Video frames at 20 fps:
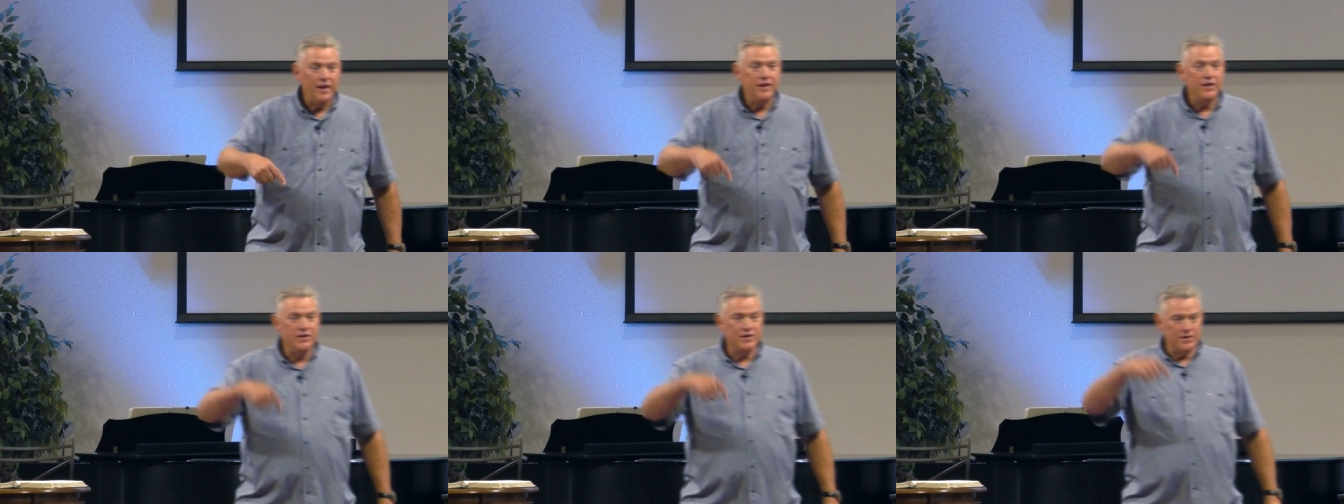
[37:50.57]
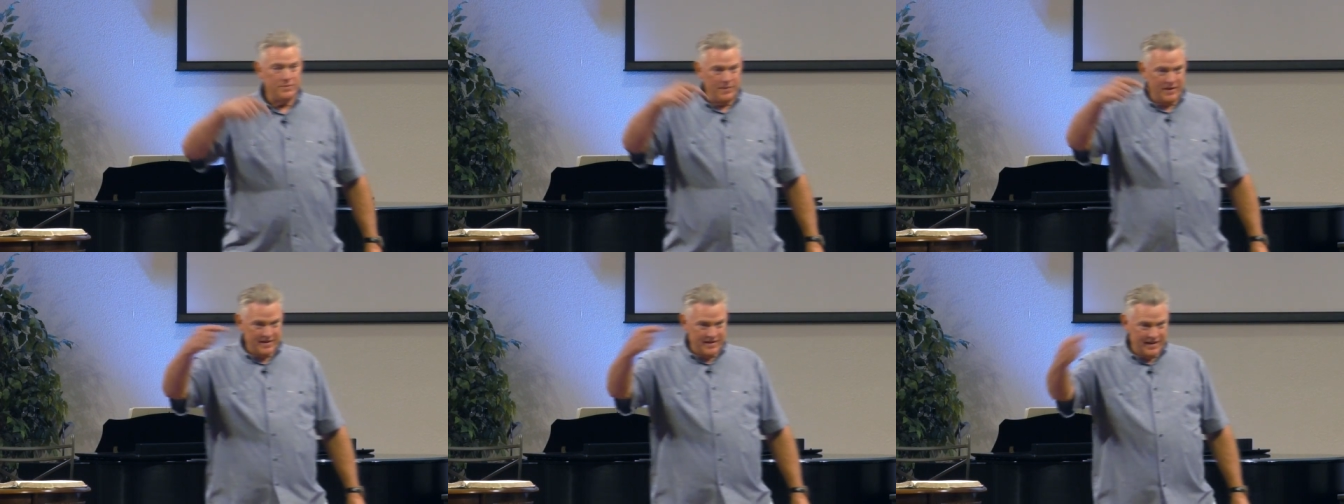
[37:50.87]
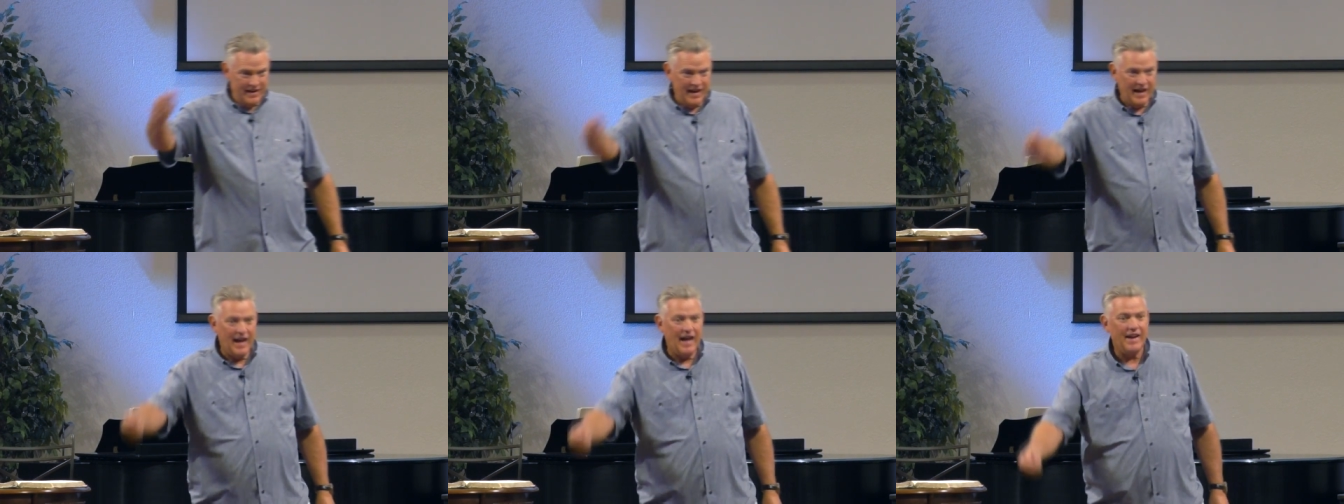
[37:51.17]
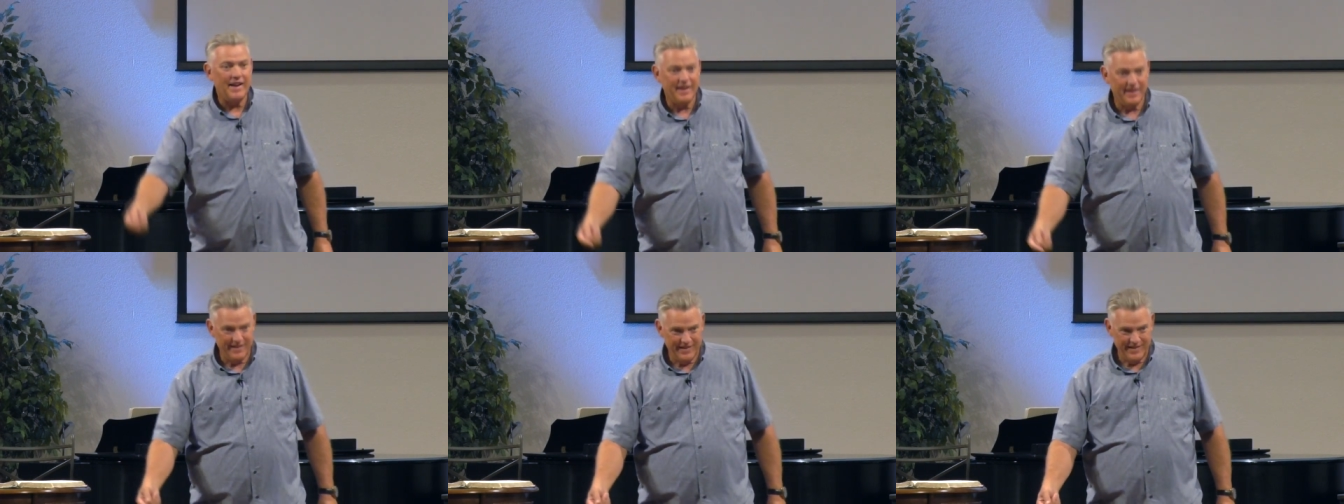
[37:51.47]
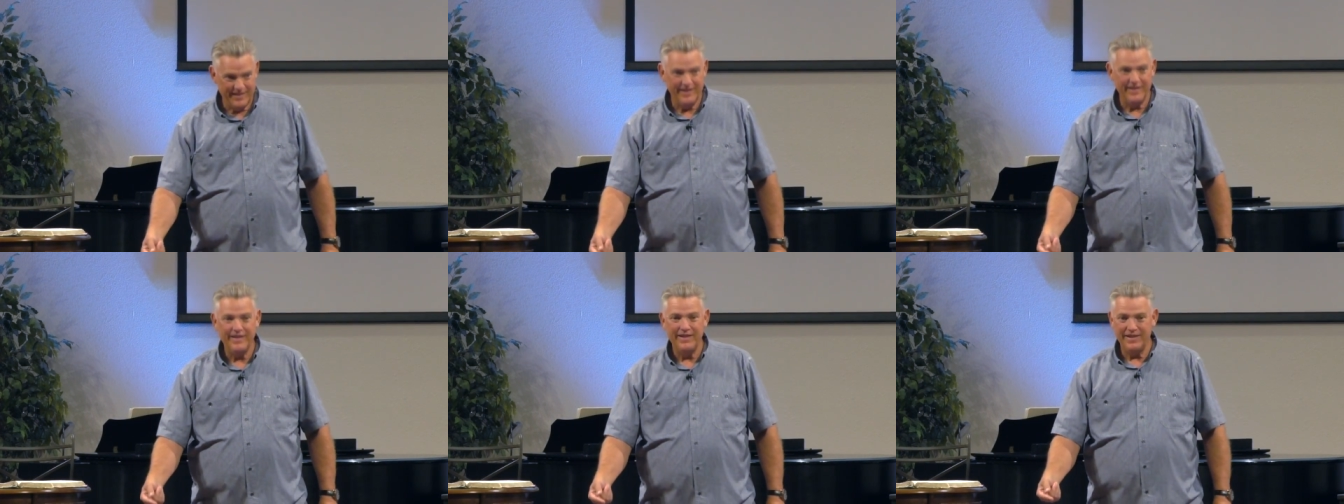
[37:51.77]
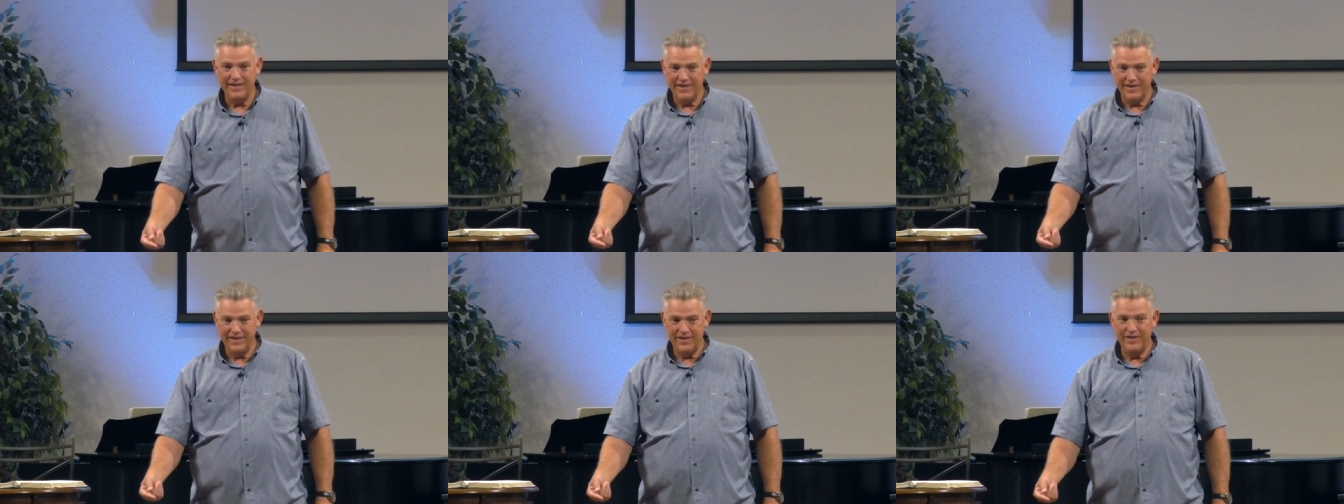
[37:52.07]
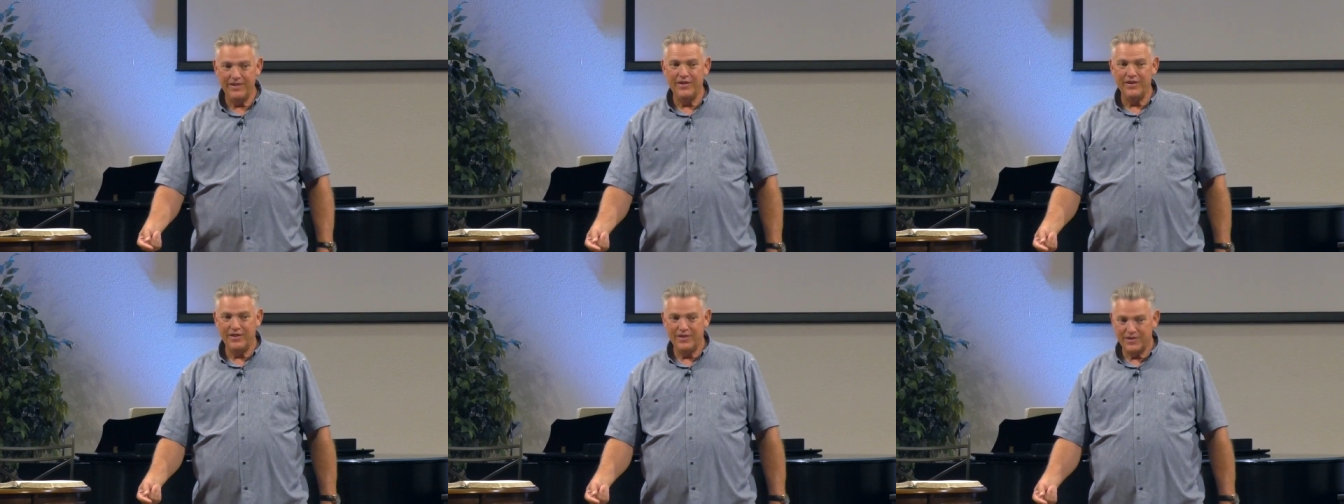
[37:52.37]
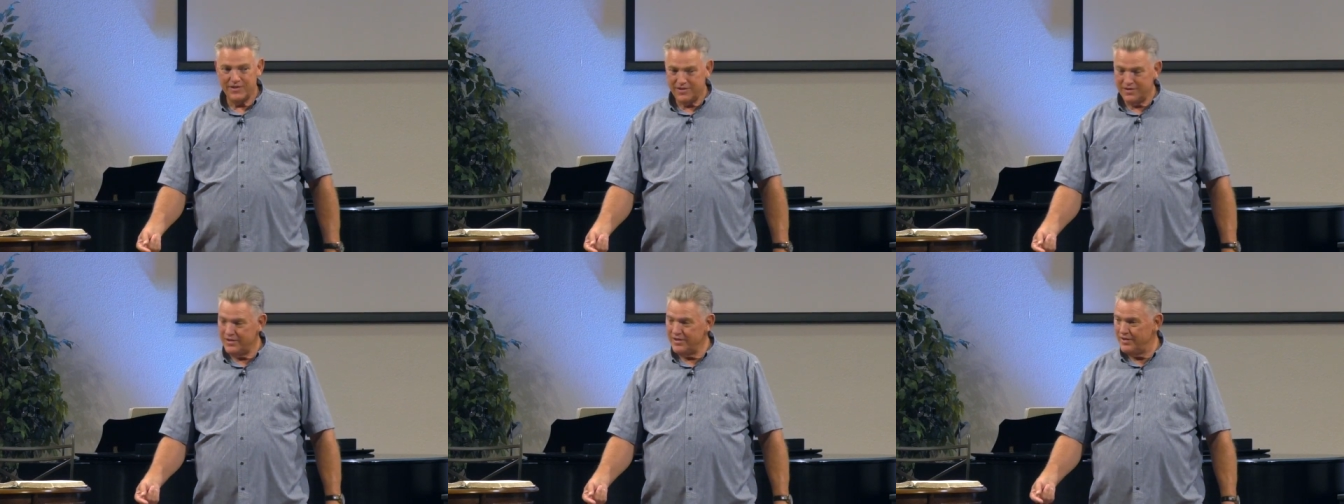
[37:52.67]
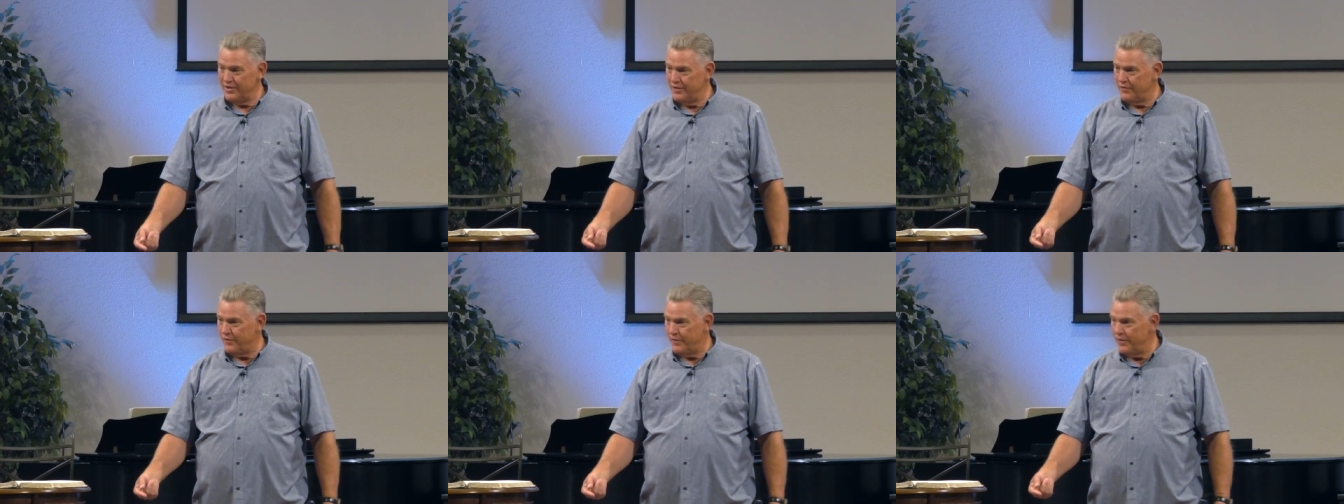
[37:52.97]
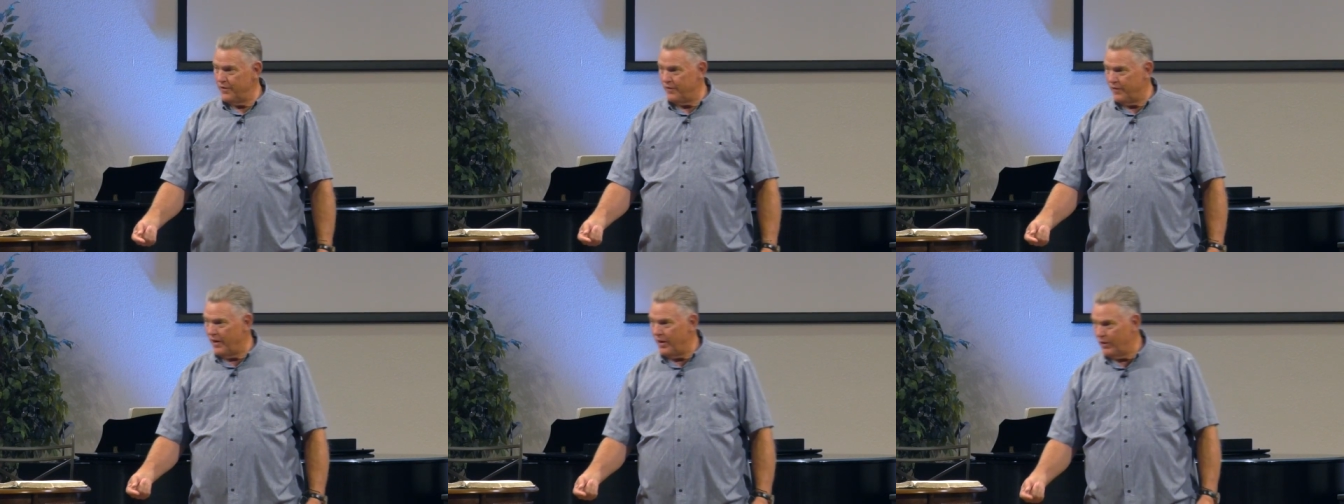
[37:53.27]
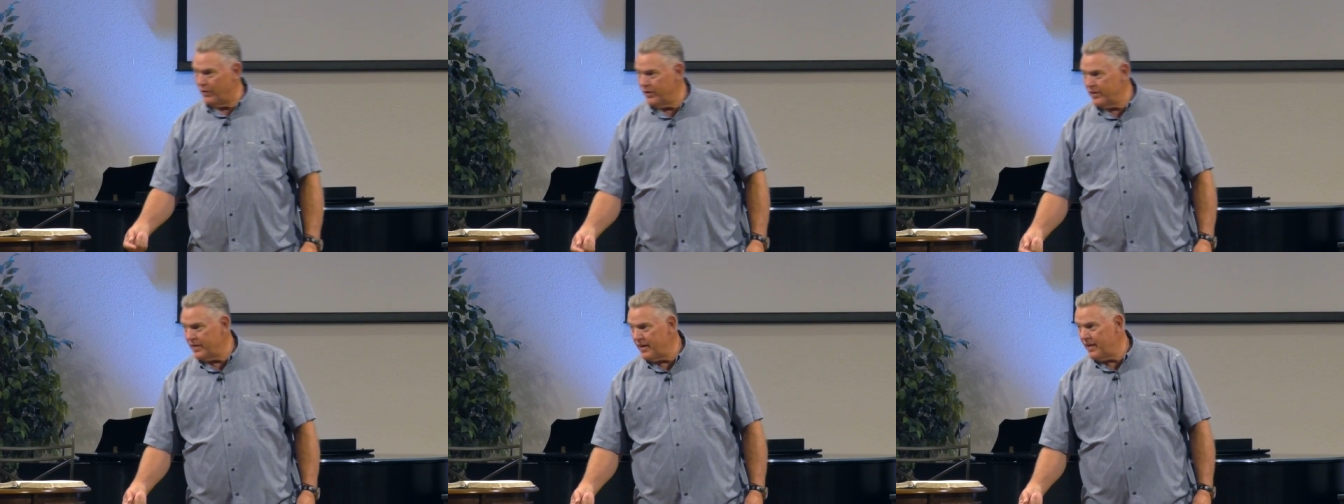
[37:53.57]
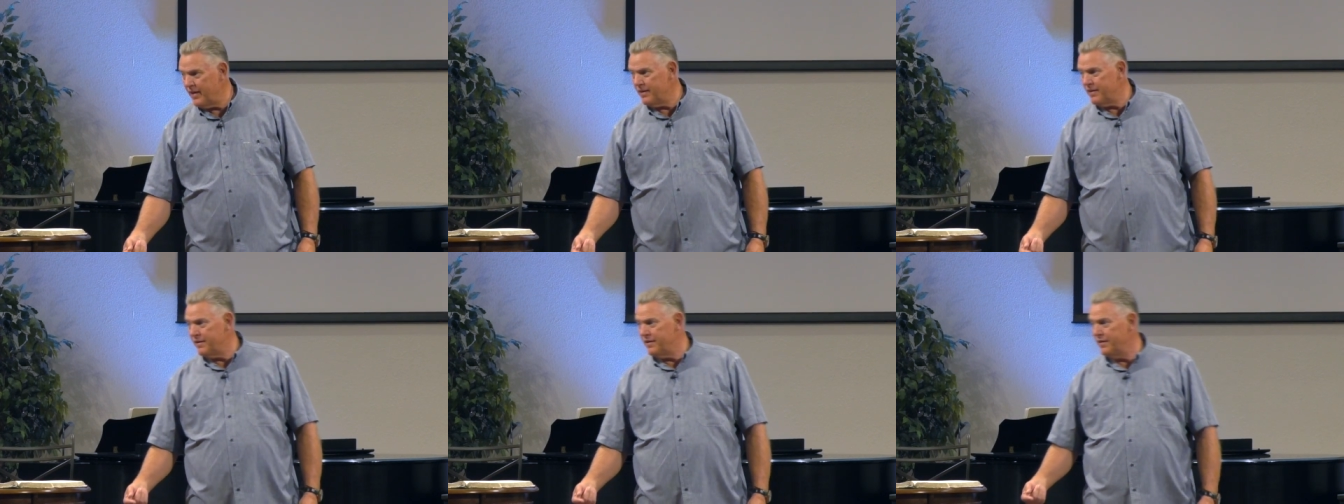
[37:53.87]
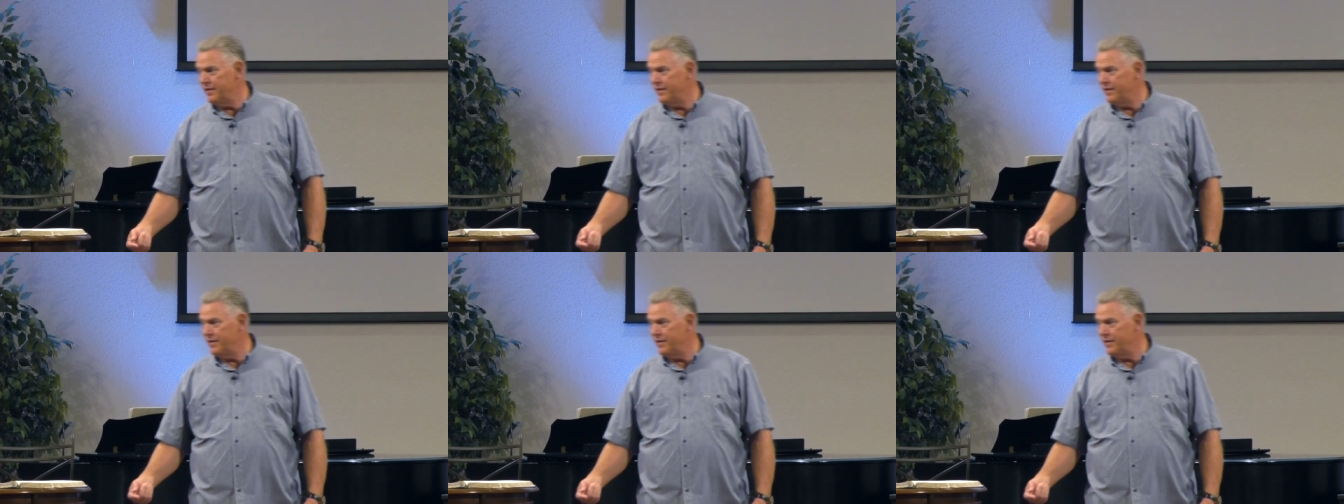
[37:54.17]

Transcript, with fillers: You submit to God. You, you following that?